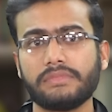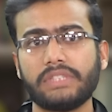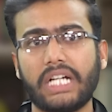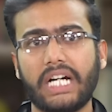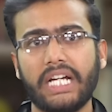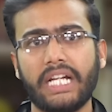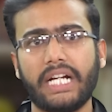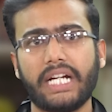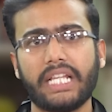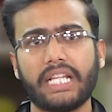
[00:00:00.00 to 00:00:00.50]

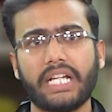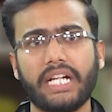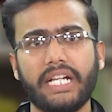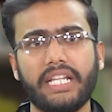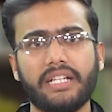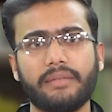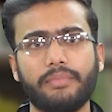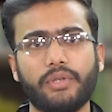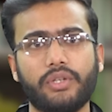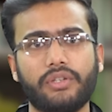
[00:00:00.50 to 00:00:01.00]
I had an
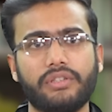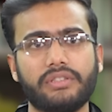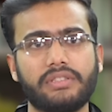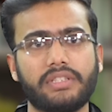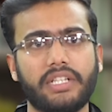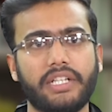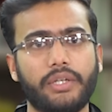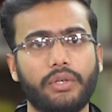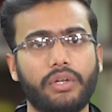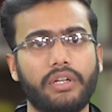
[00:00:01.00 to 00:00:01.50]
idea because
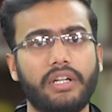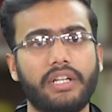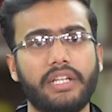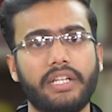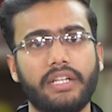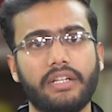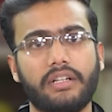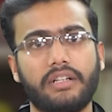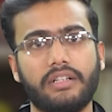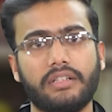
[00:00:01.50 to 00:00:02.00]
I had
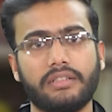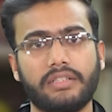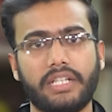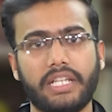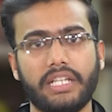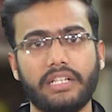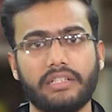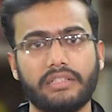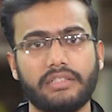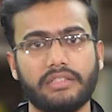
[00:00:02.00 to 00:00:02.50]
already uh,
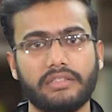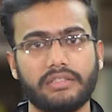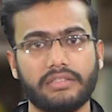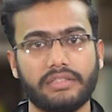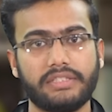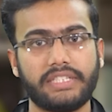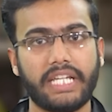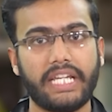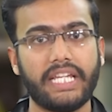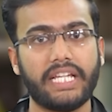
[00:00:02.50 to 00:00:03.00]
cleared the
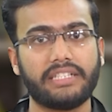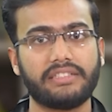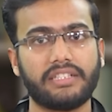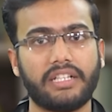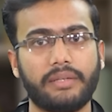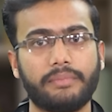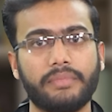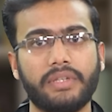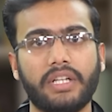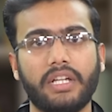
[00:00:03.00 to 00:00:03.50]
JE
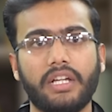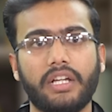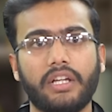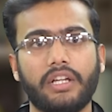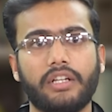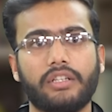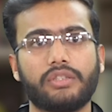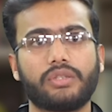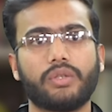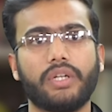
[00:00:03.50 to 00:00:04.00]
exam,
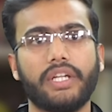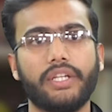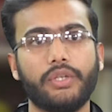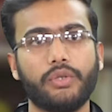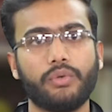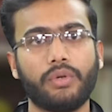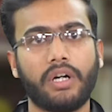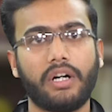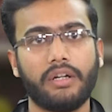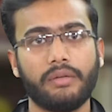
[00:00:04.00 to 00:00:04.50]
so I
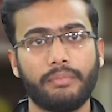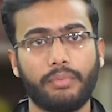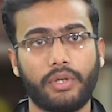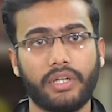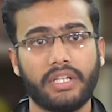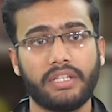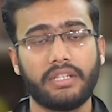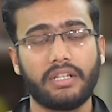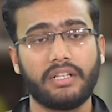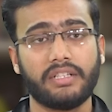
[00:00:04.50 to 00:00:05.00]
knew how
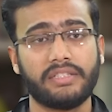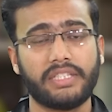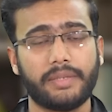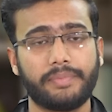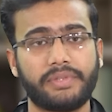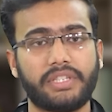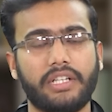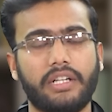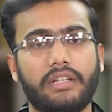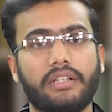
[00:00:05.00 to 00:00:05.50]
important the
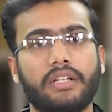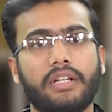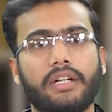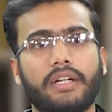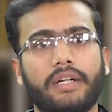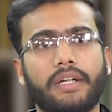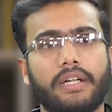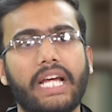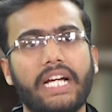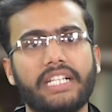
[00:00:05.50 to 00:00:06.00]
concepts are.
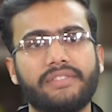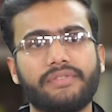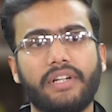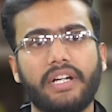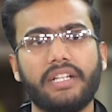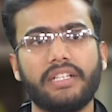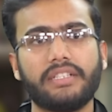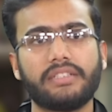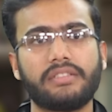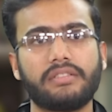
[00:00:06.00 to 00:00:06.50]
As
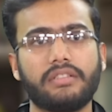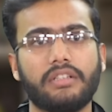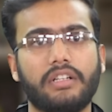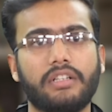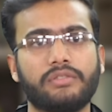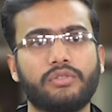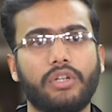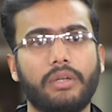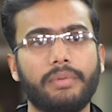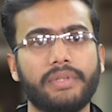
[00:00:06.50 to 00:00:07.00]
far as
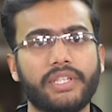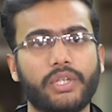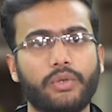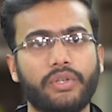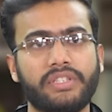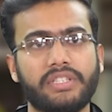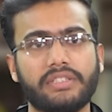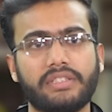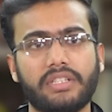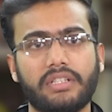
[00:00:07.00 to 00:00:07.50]
uh, solving the
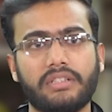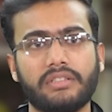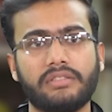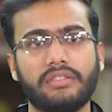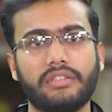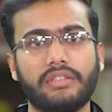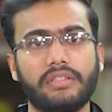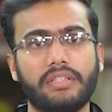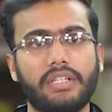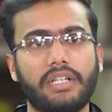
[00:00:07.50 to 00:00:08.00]
questions are
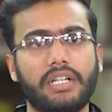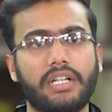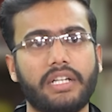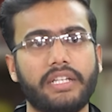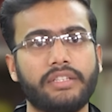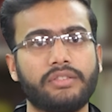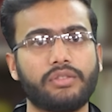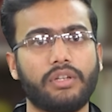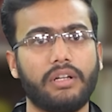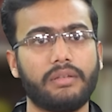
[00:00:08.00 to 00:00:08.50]
concerned,
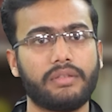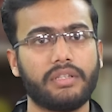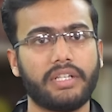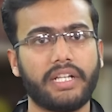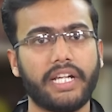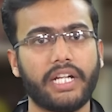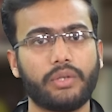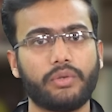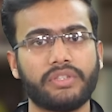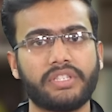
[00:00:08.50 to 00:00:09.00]
I solved the
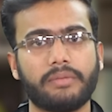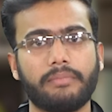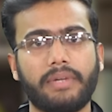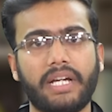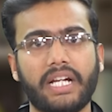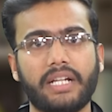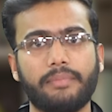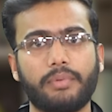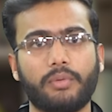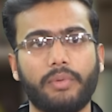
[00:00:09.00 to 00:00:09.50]
GATE question
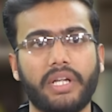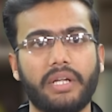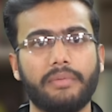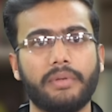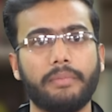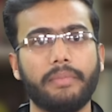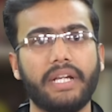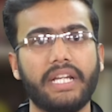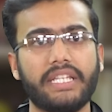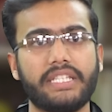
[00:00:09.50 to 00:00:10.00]
bank provided
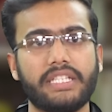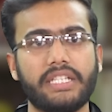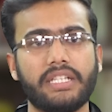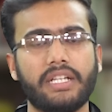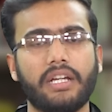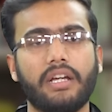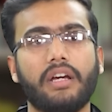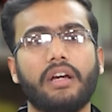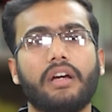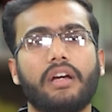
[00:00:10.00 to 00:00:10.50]
by MADE EASY.
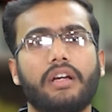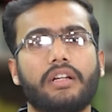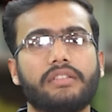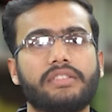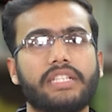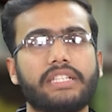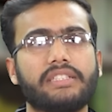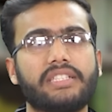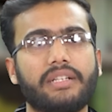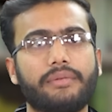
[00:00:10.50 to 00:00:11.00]

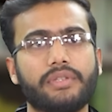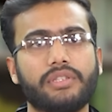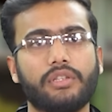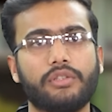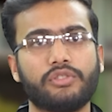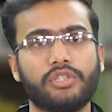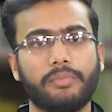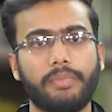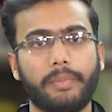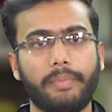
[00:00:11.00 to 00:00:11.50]
Since I was
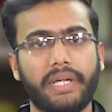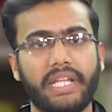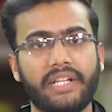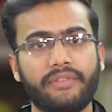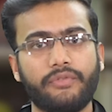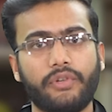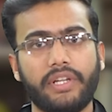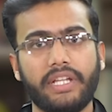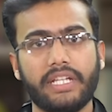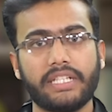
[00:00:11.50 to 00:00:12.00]
also
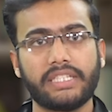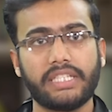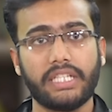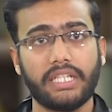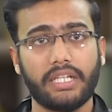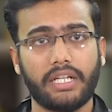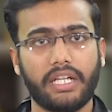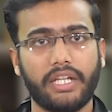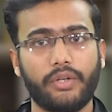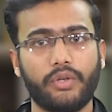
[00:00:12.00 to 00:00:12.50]
preparing for
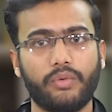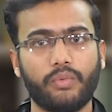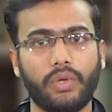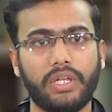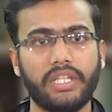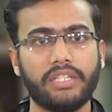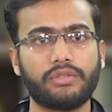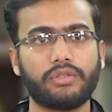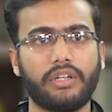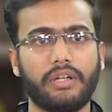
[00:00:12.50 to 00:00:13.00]
ESE, I could
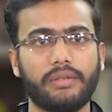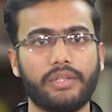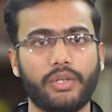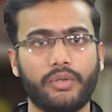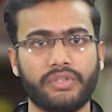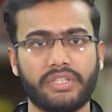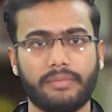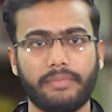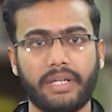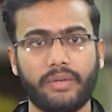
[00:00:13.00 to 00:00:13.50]
only solve the
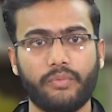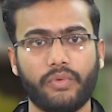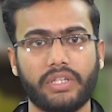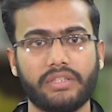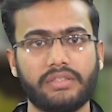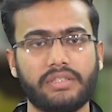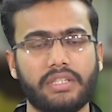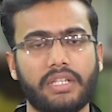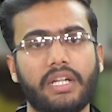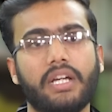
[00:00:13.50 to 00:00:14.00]
question bank
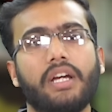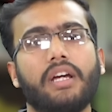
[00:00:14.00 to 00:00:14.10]
once,